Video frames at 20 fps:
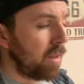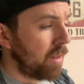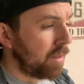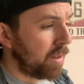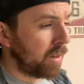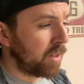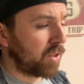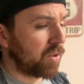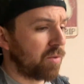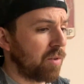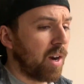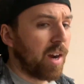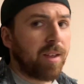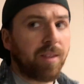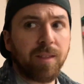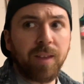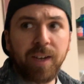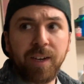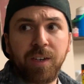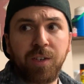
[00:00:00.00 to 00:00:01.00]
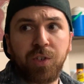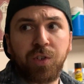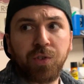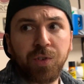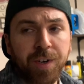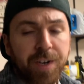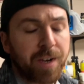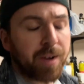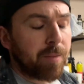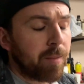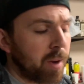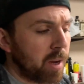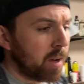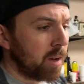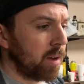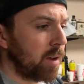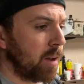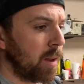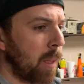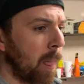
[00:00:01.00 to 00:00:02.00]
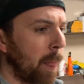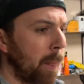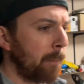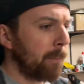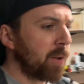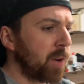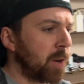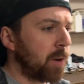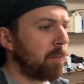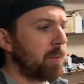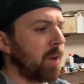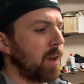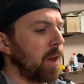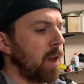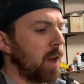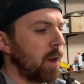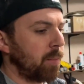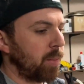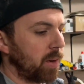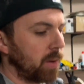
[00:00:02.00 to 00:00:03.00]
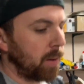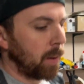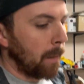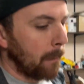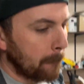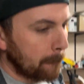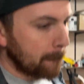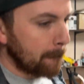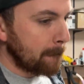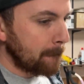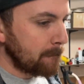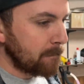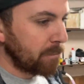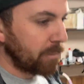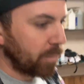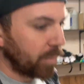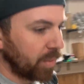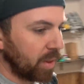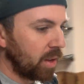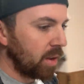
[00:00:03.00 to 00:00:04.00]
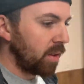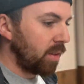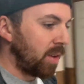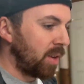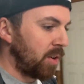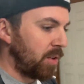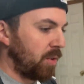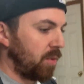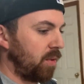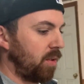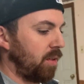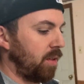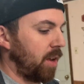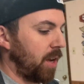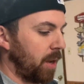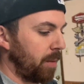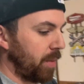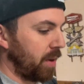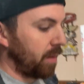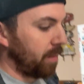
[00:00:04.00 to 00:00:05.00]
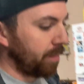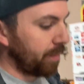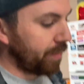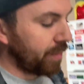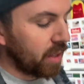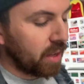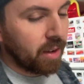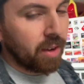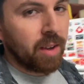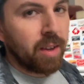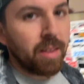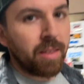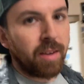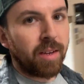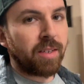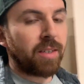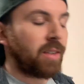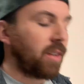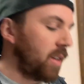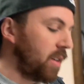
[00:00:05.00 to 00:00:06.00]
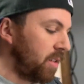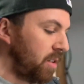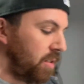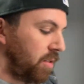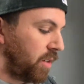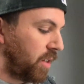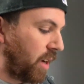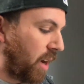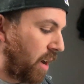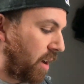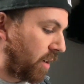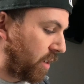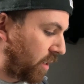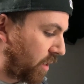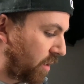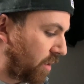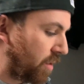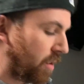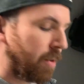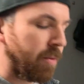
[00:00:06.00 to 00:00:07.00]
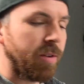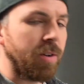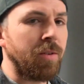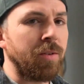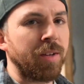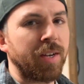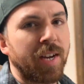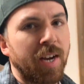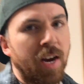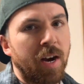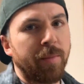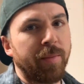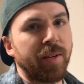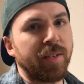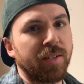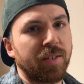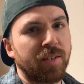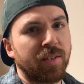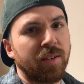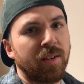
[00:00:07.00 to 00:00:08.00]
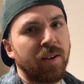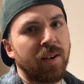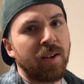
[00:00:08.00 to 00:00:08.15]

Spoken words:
Things riding like a dream. Couldn't be happier. Need to do an alignment. Things need new tires. Let me know in the comments